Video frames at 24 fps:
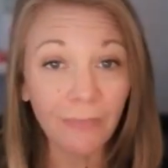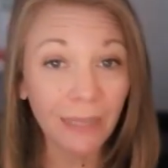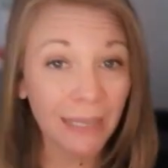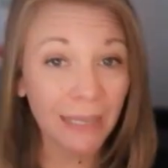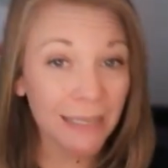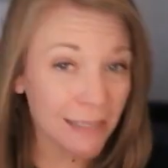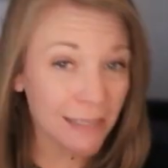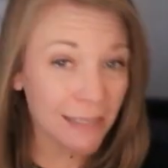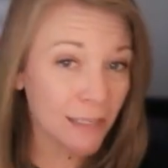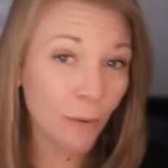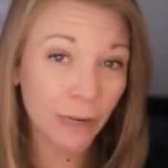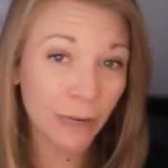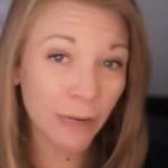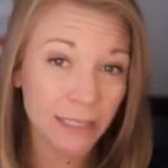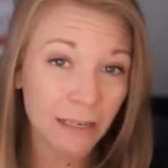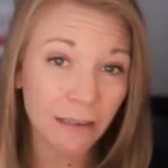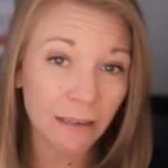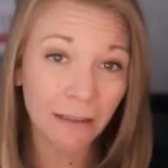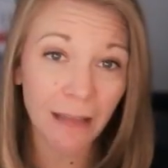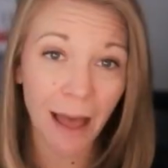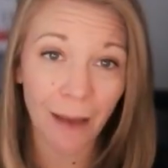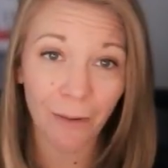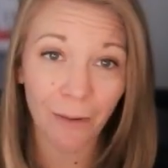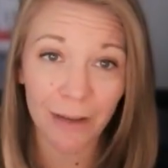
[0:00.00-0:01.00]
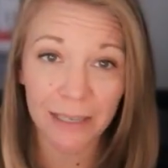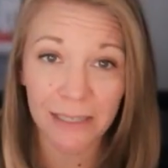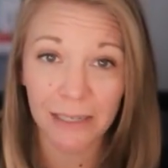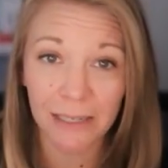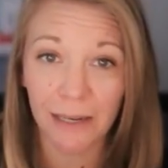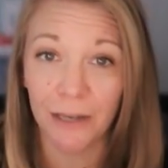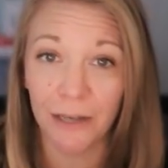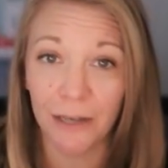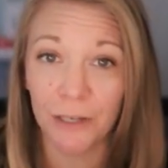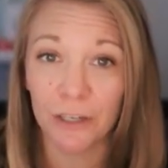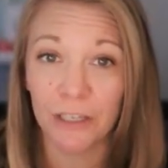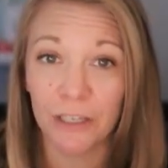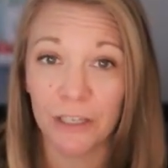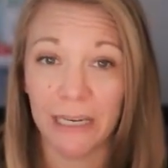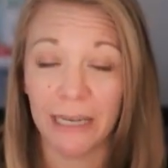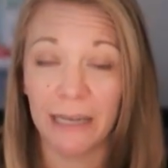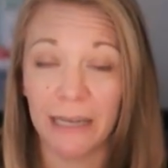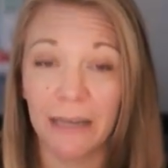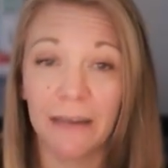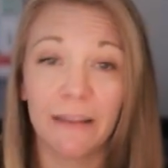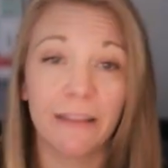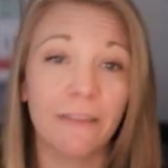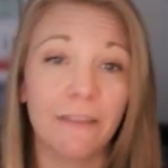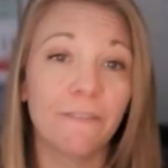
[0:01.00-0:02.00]
it's going to allow us to
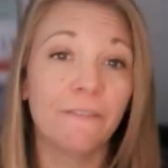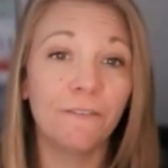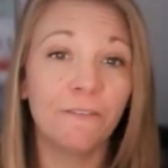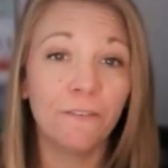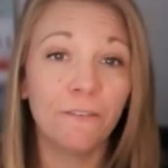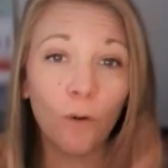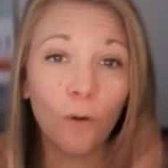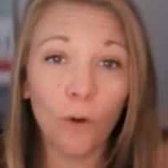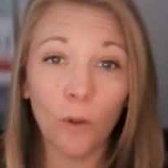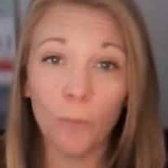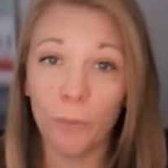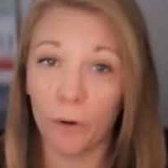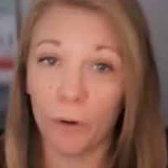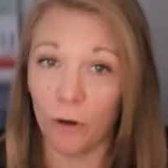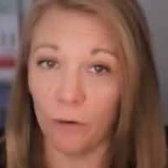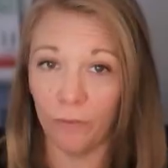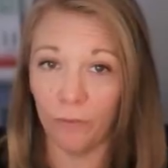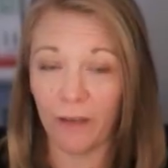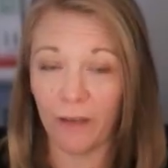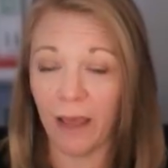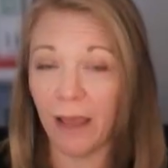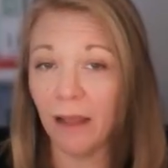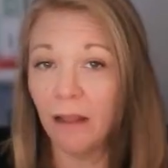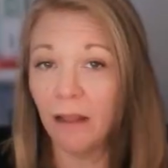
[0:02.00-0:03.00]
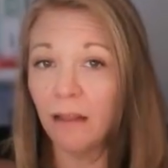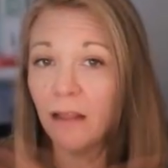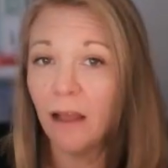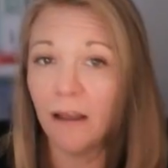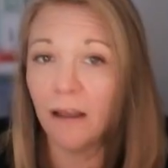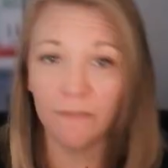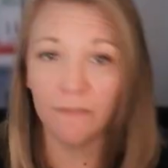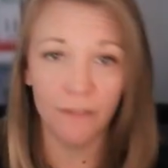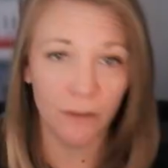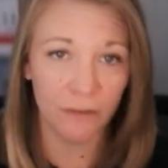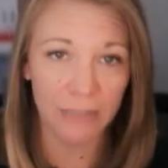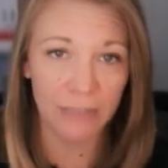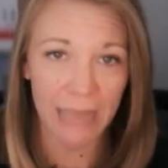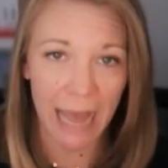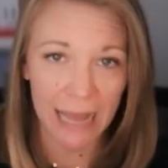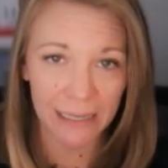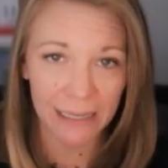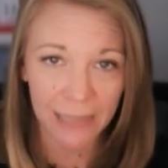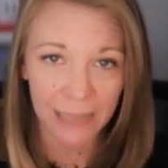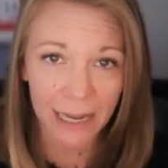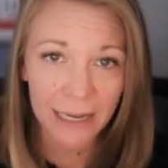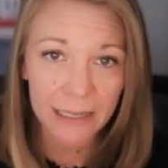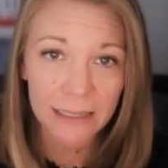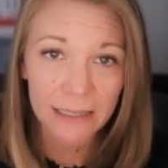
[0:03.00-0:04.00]
understand the full profile of those
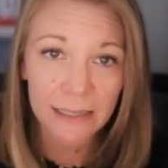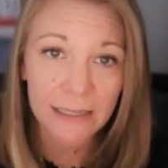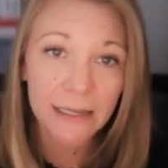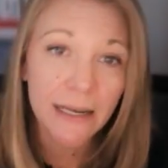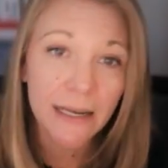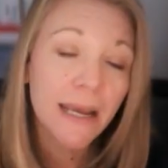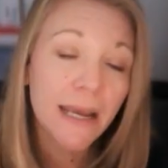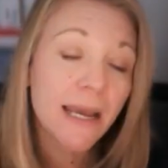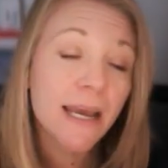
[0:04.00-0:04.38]
assets.